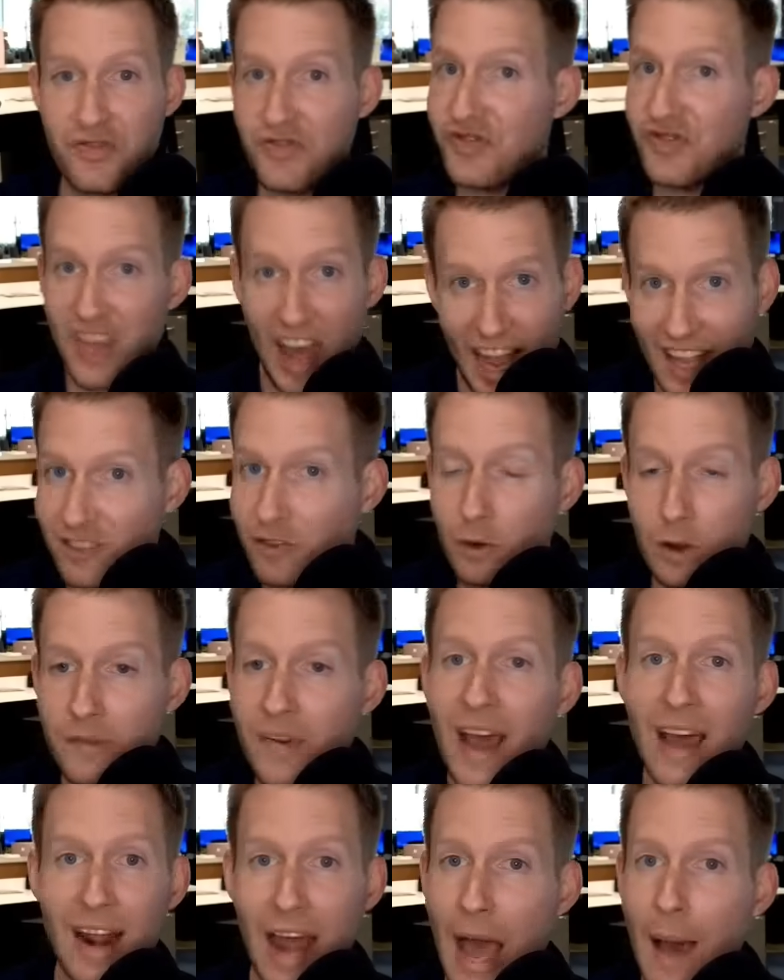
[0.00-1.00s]
That's what we've
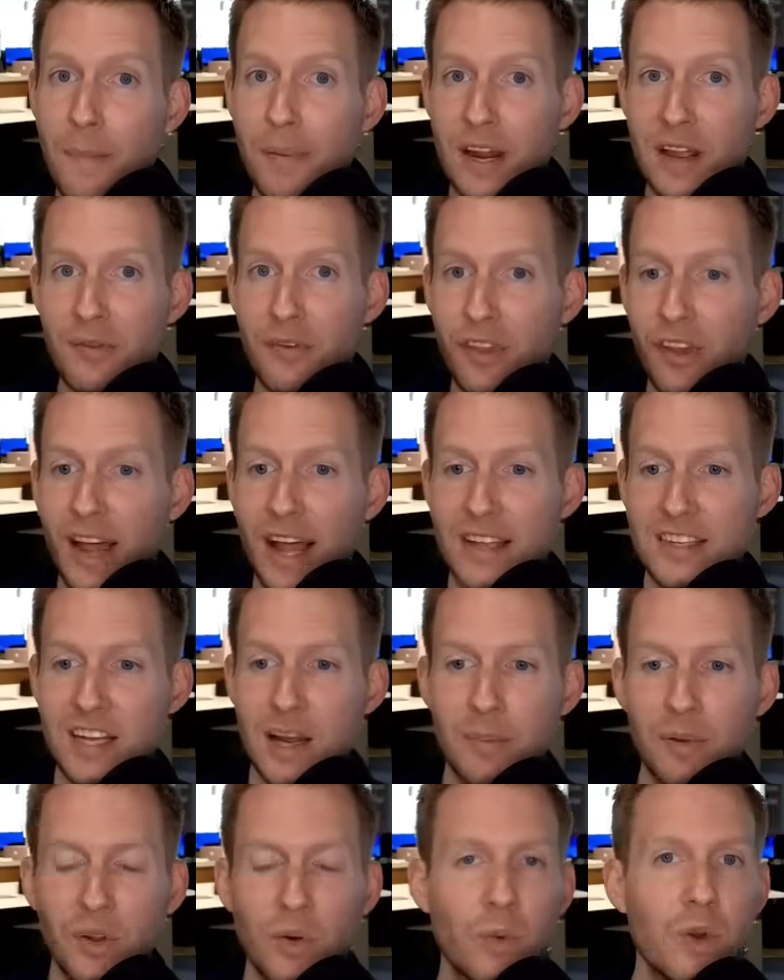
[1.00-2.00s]
had happening for the last
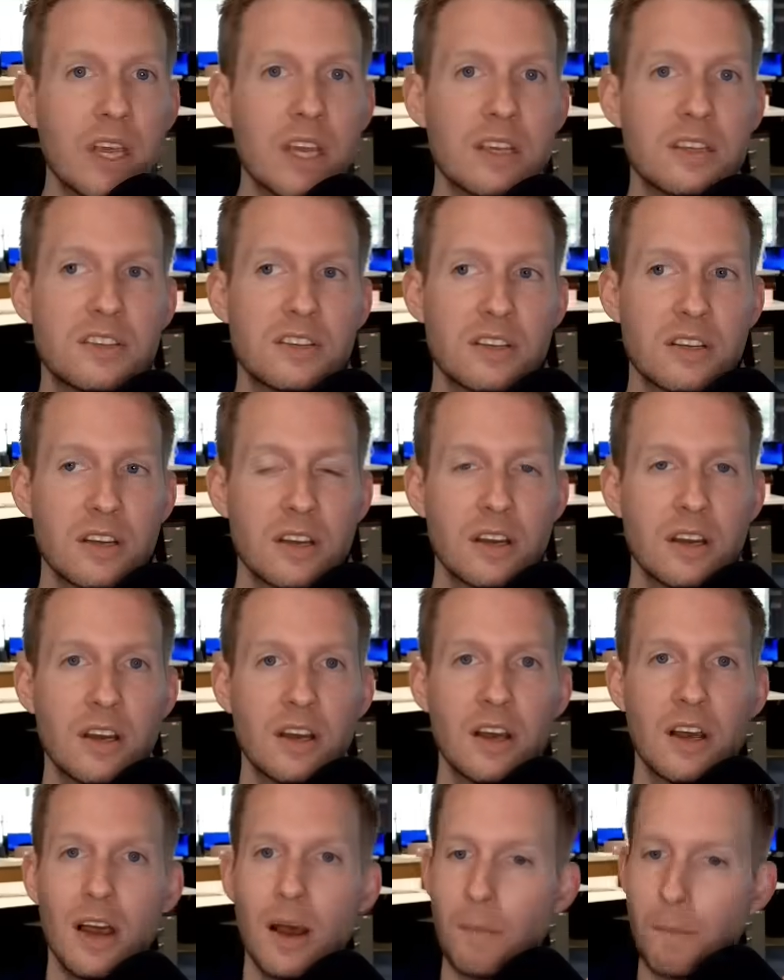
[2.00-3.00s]
couple of weeks
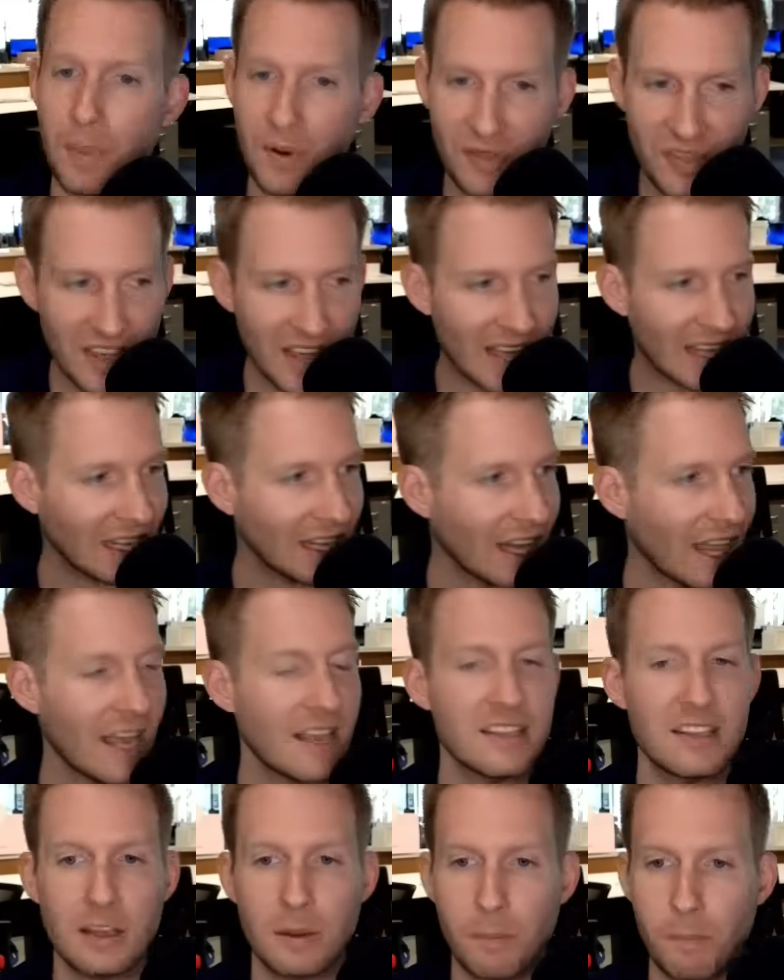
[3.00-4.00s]
but the
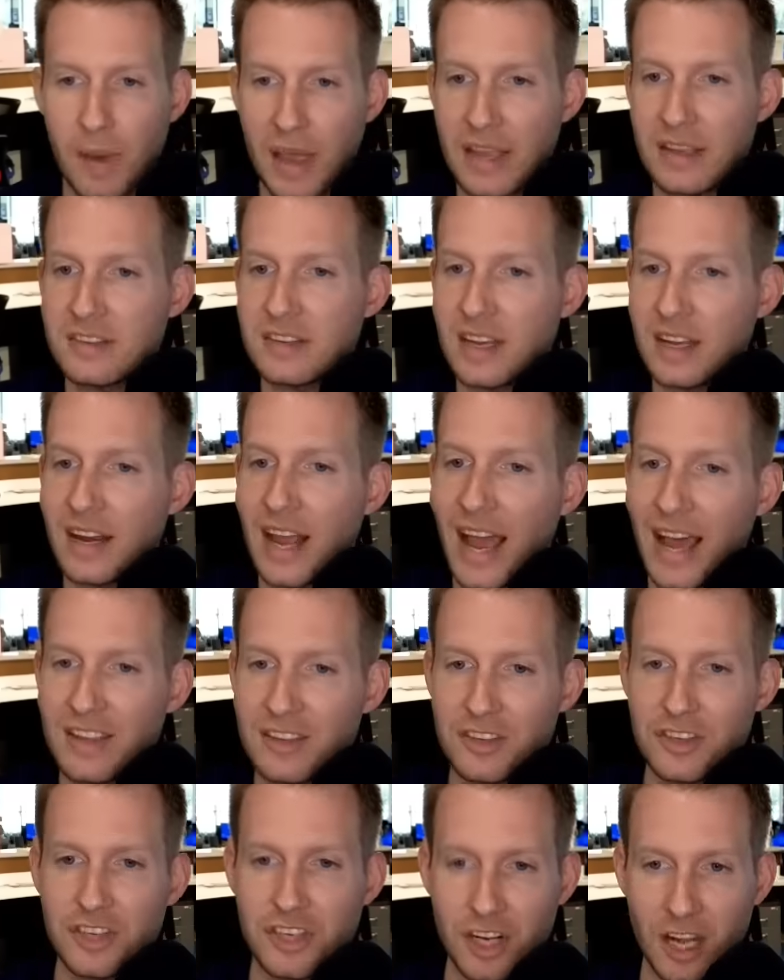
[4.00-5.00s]
Atlantic basin has
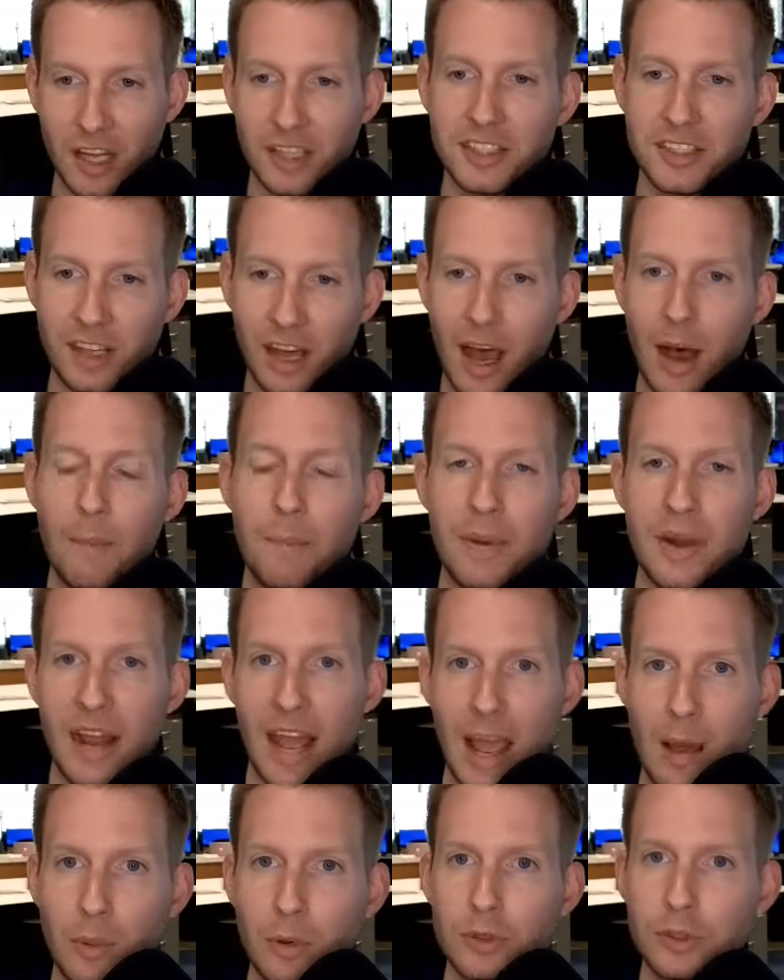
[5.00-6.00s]
just not been
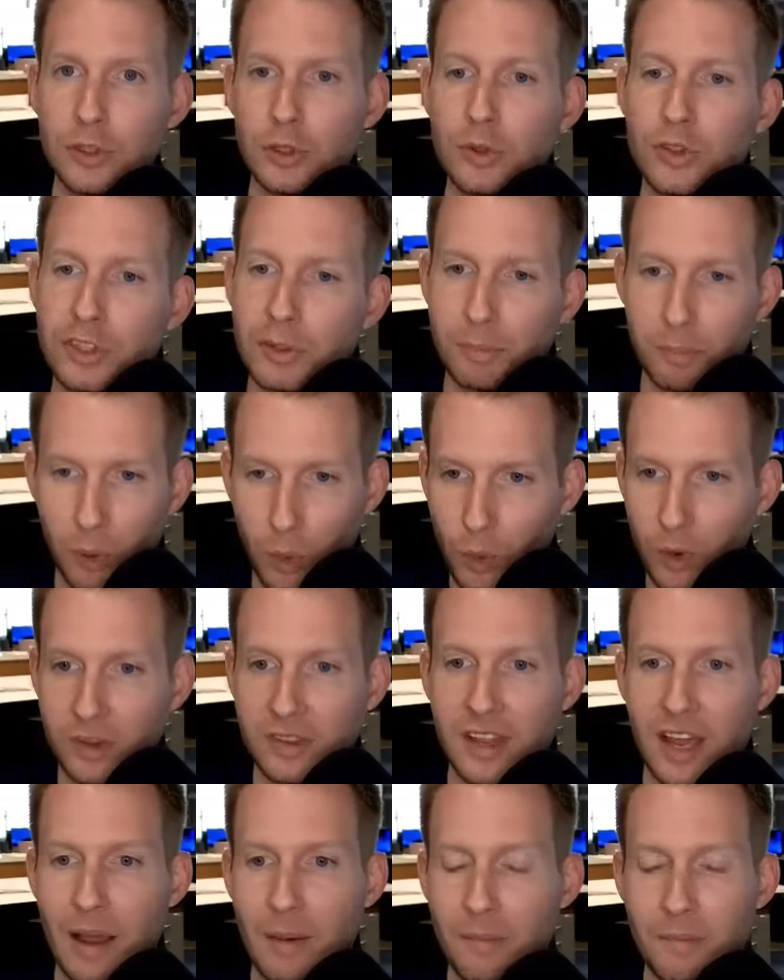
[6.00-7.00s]
able to support
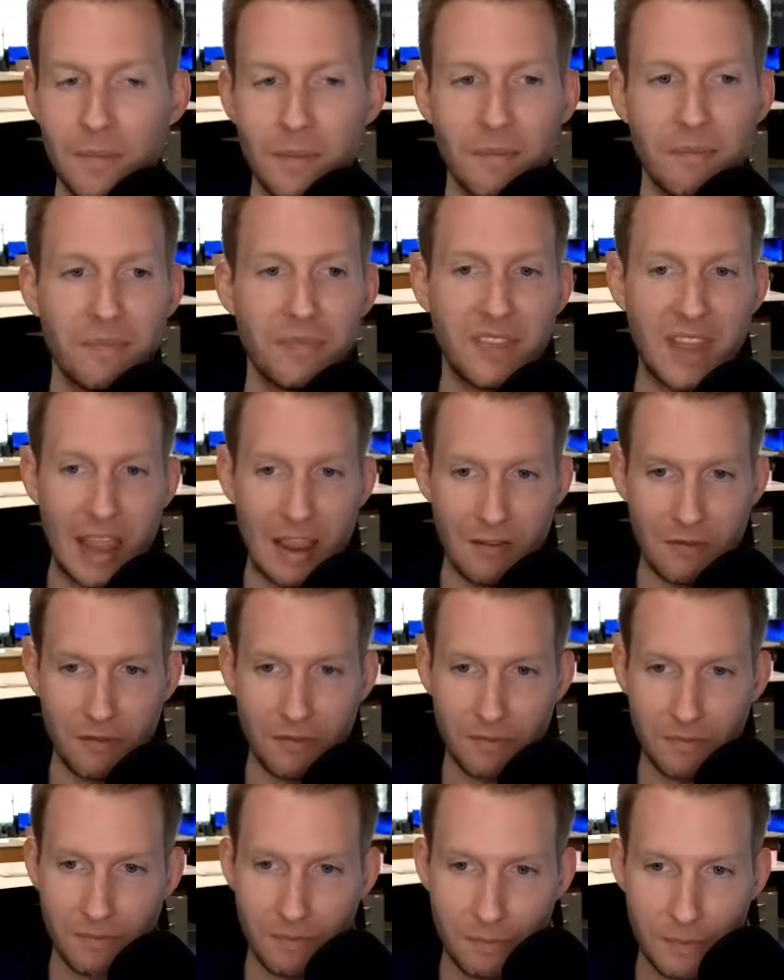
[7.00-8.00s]
them. They've
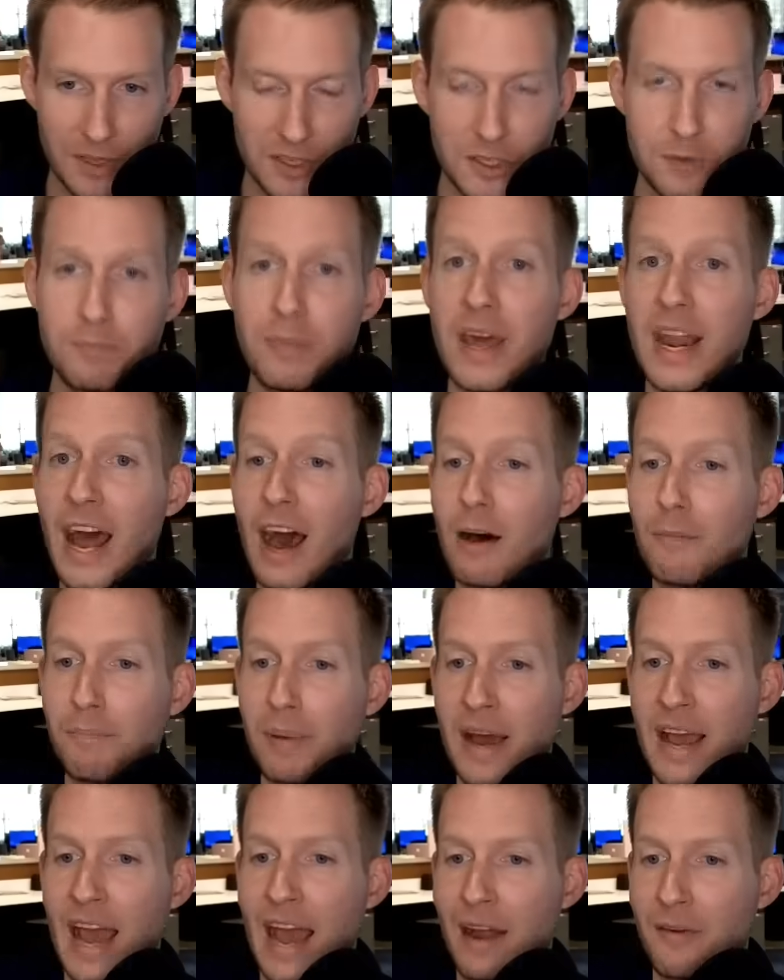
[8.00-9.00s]
been spit out
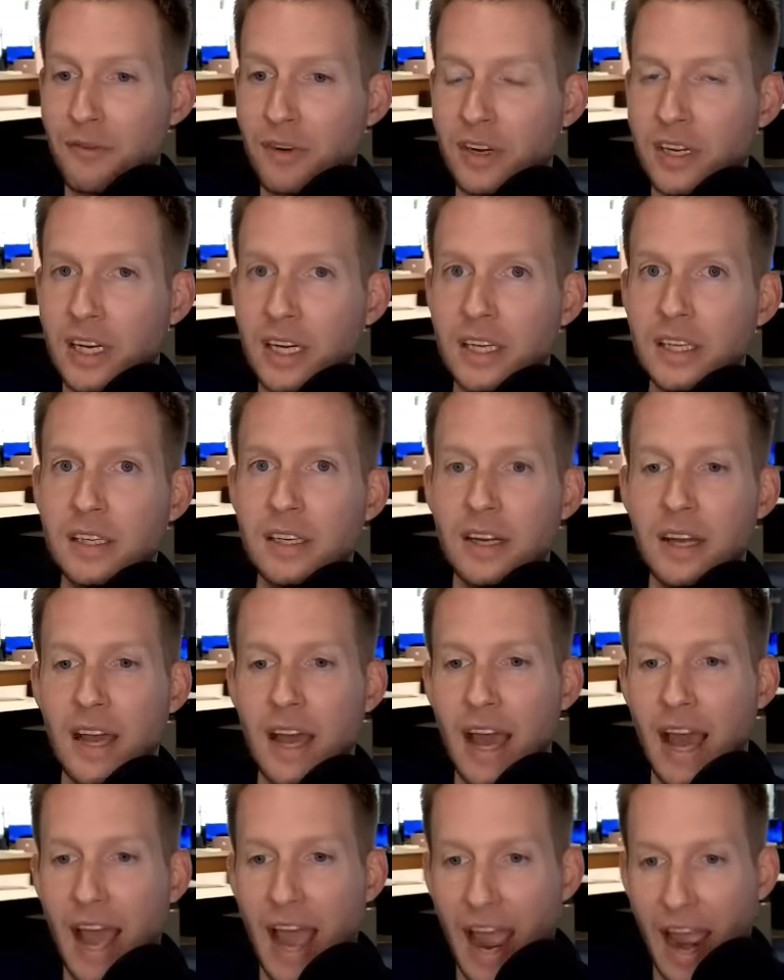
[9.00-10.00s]
by Africa,
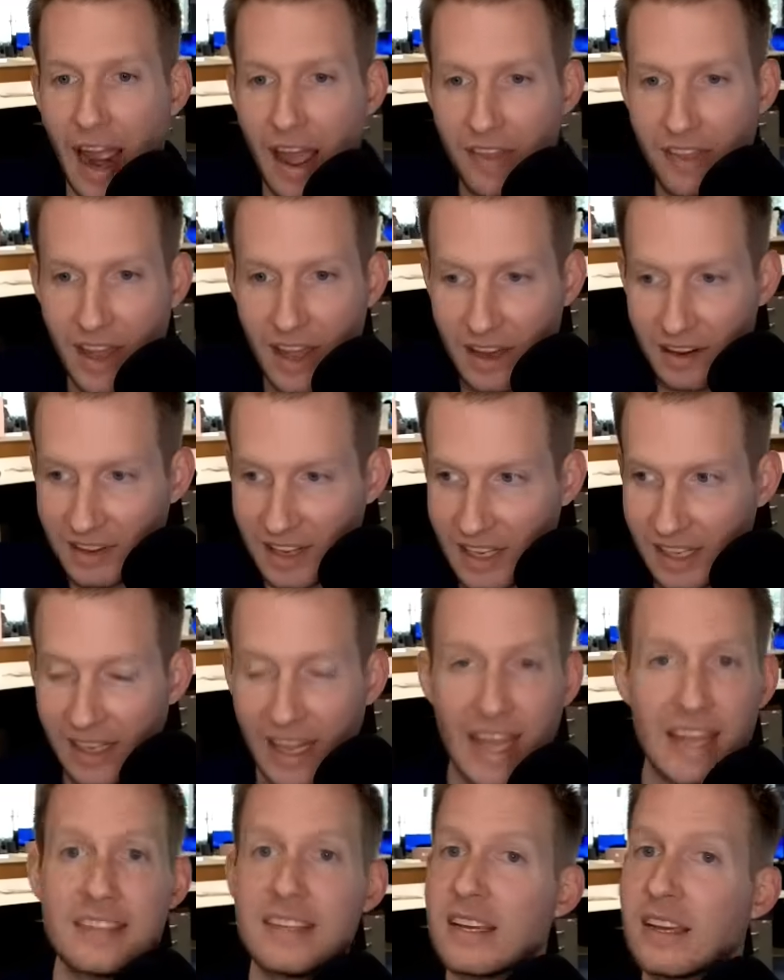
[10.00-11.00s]
and then the
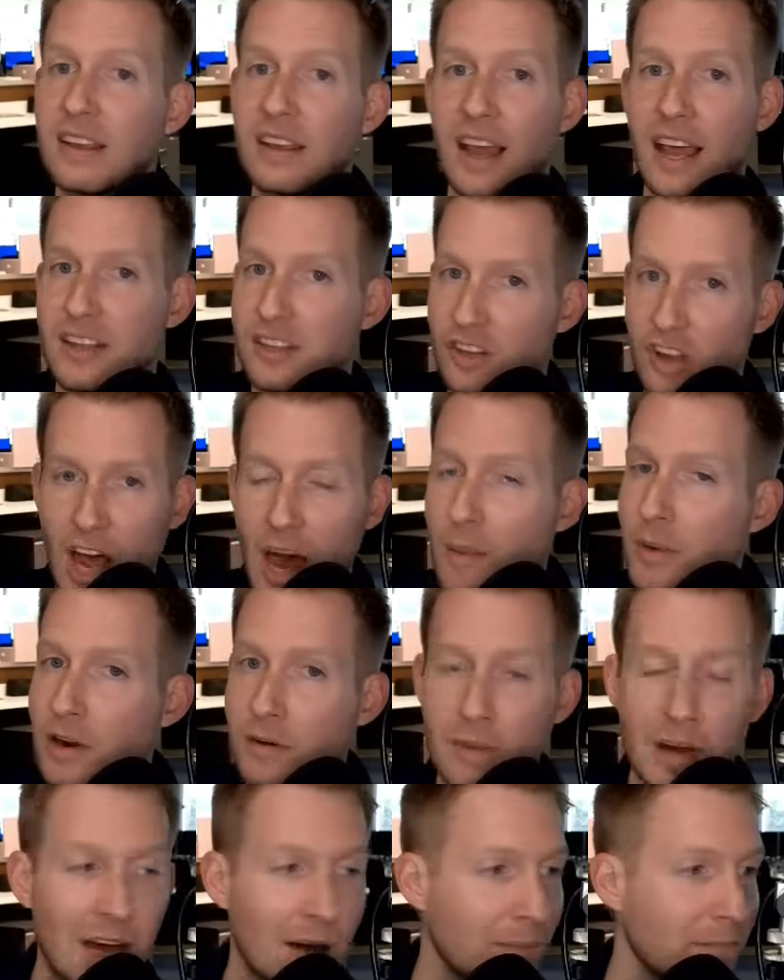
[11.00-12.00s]
Atlantic has gobbled
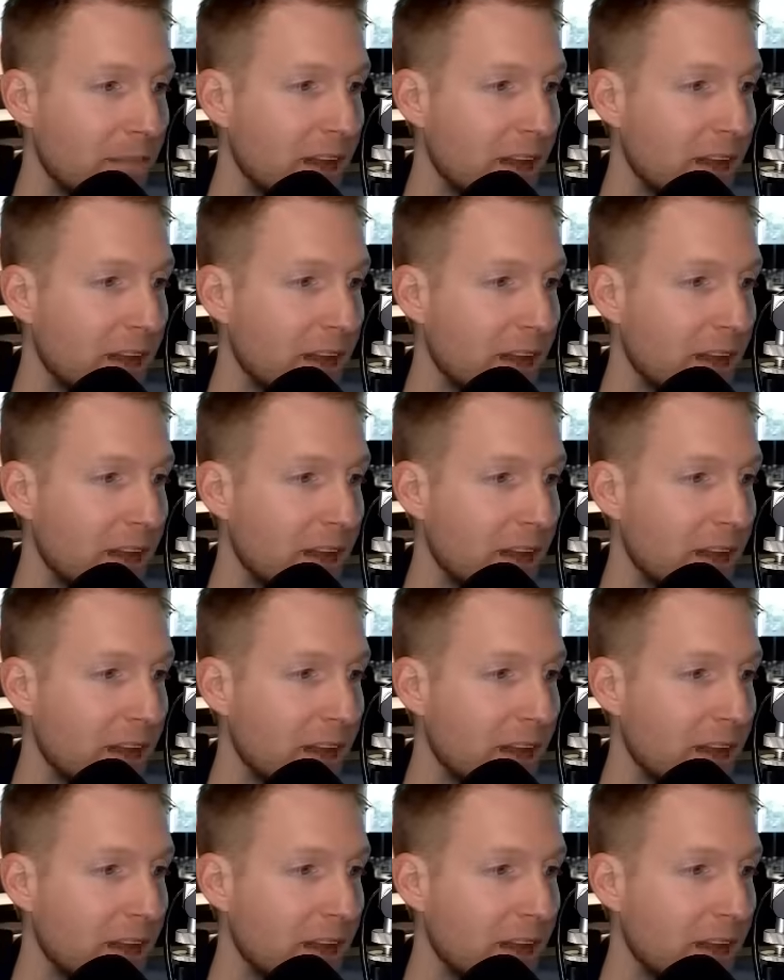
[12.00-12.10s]
them up.